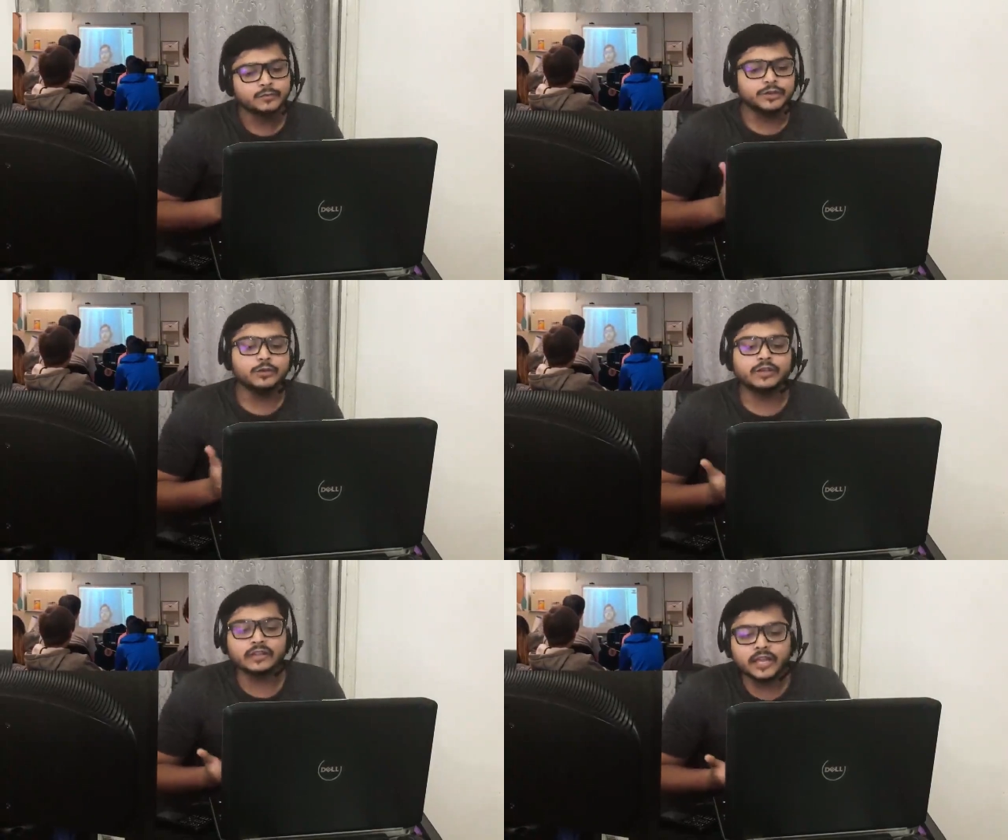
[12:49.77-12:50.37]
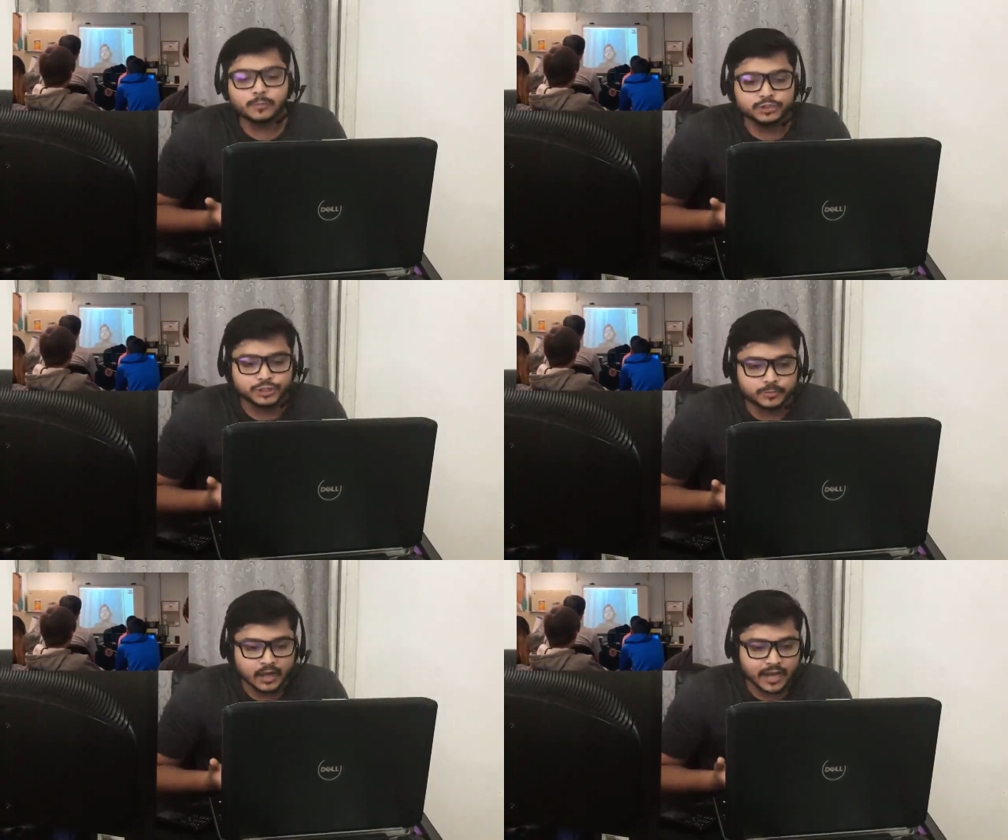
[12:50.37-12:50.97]
where you can like
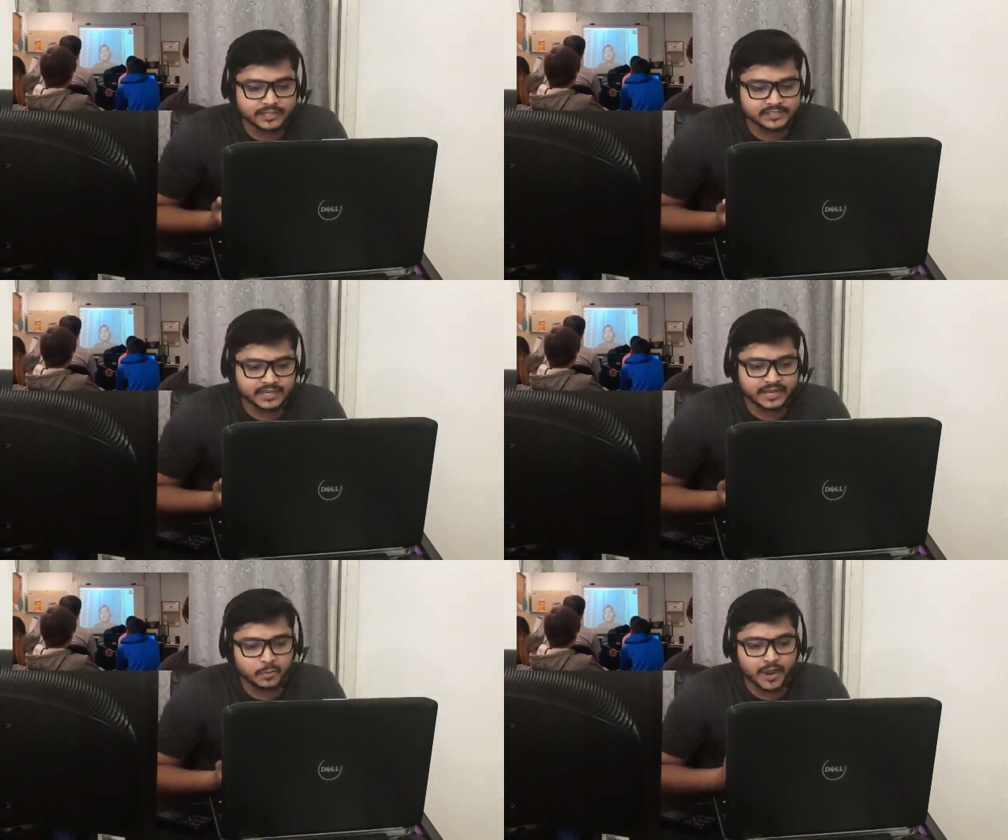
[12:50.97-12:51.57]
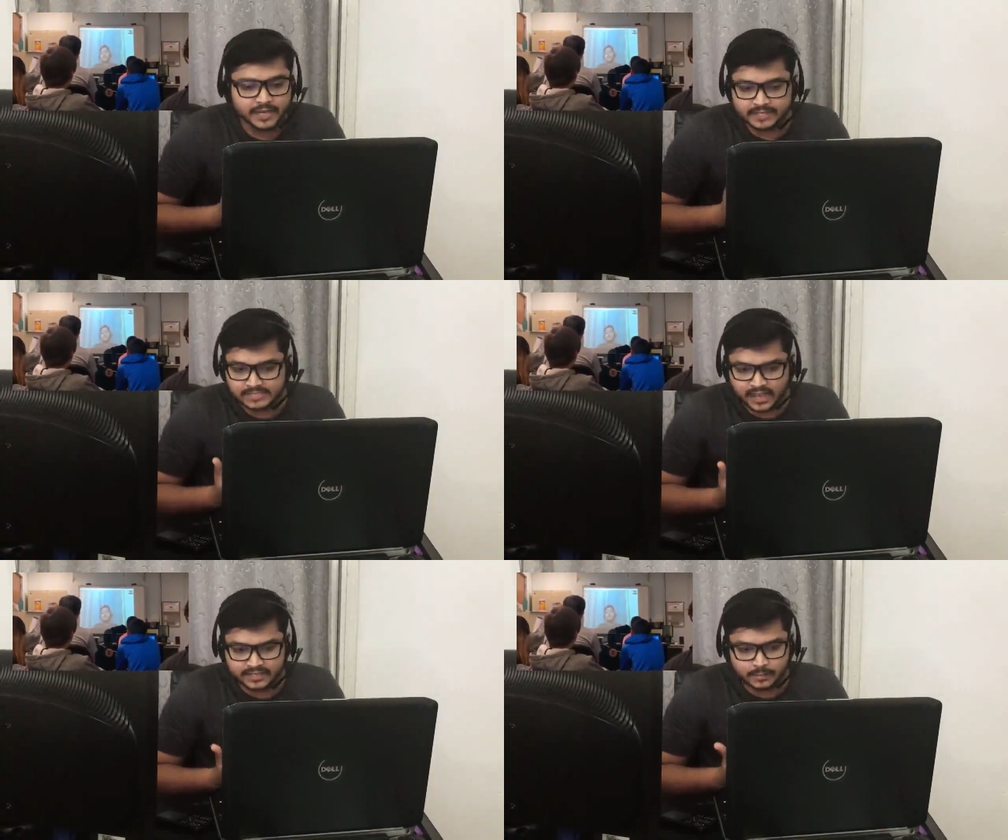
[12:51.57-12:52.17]
put your products in any way,
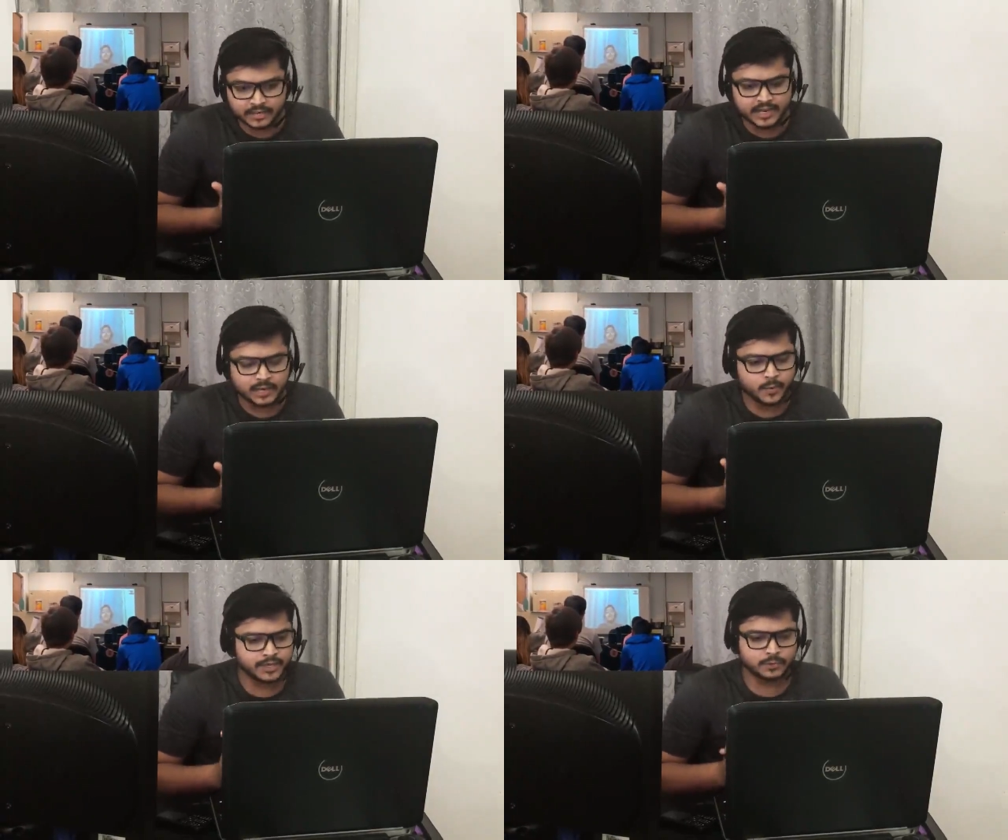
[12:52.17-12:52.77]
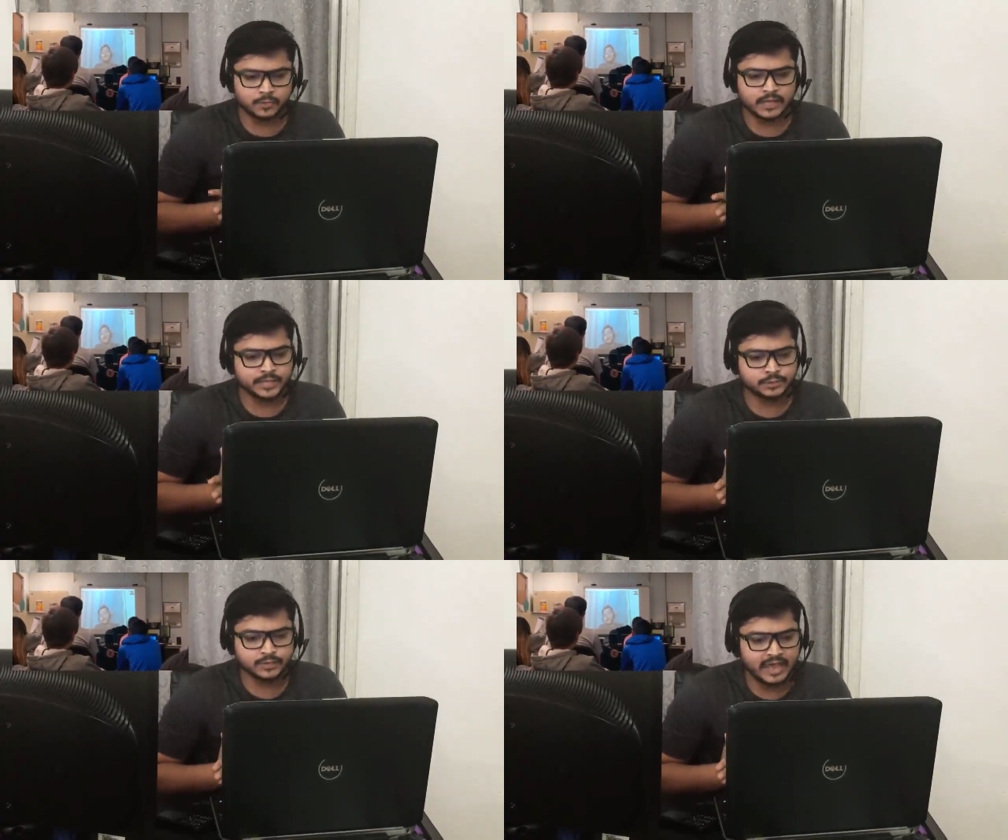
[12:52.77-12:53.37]
design them in any way you would
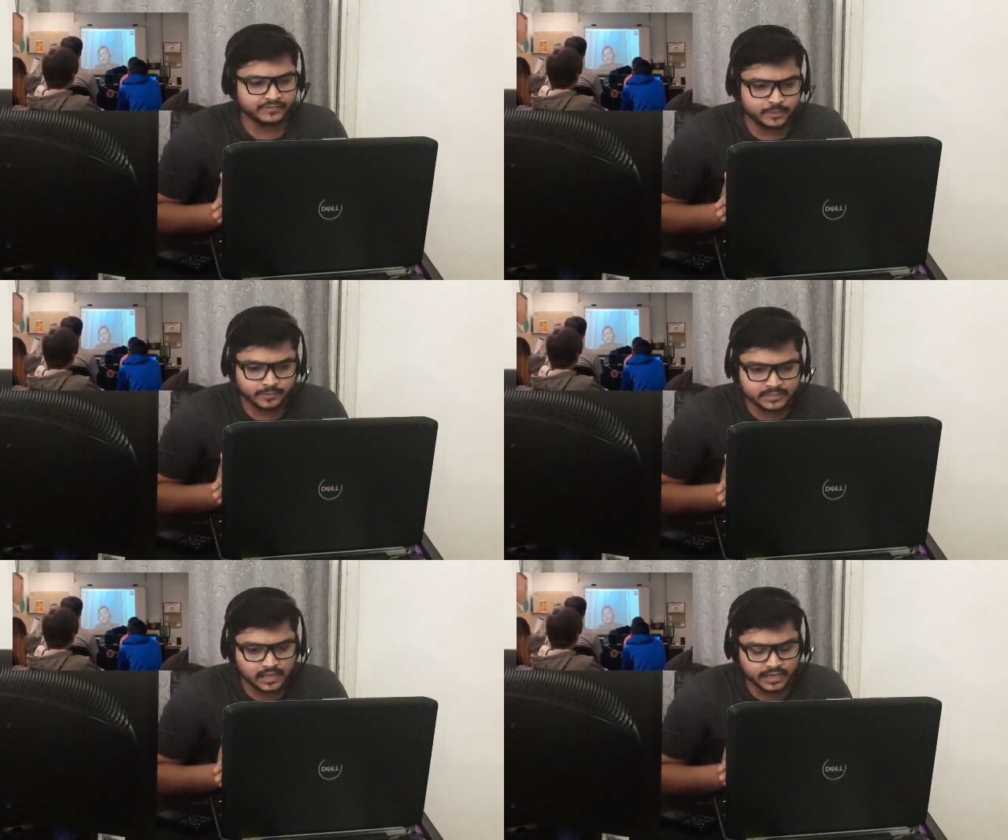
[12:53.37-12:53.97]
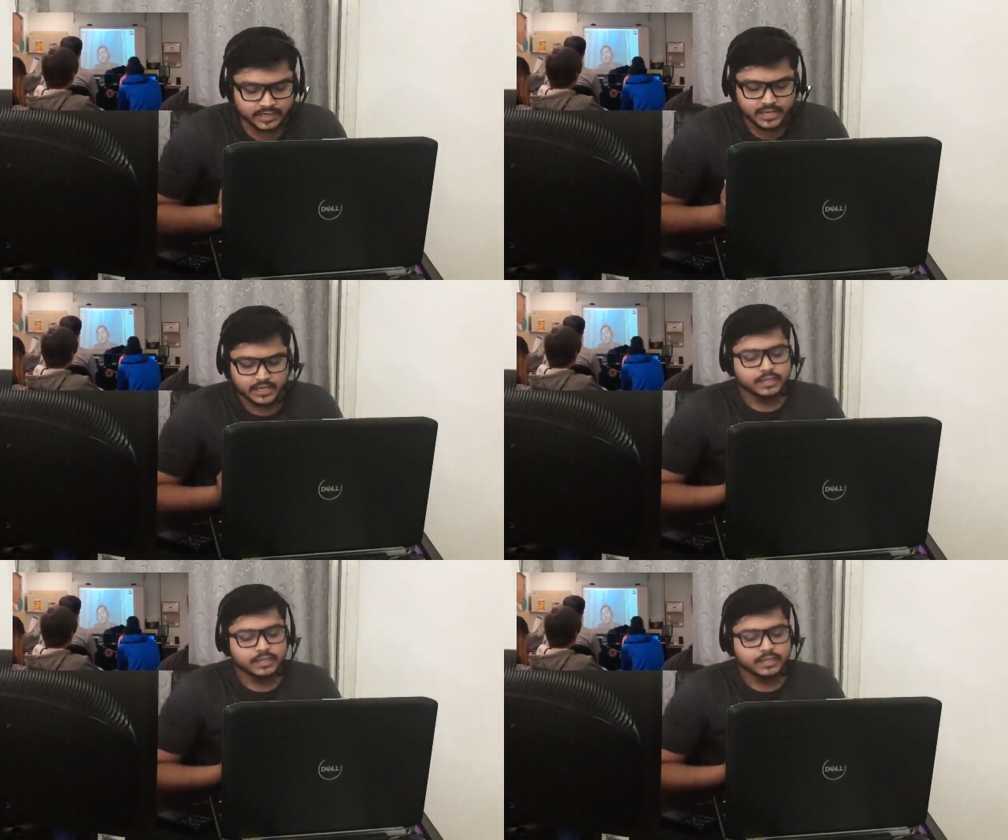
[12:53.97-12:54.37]
like to have them designed.